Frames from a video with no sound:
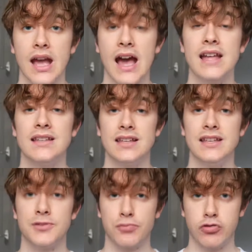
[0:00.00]
And
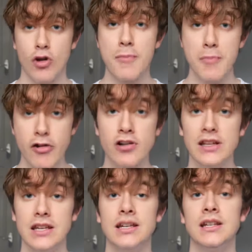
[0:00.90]
it's
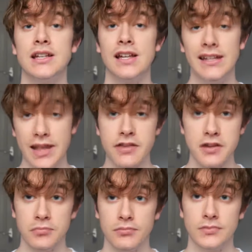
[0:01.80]
primarily
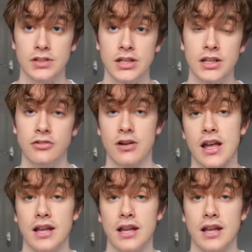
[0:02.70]
lithium, right?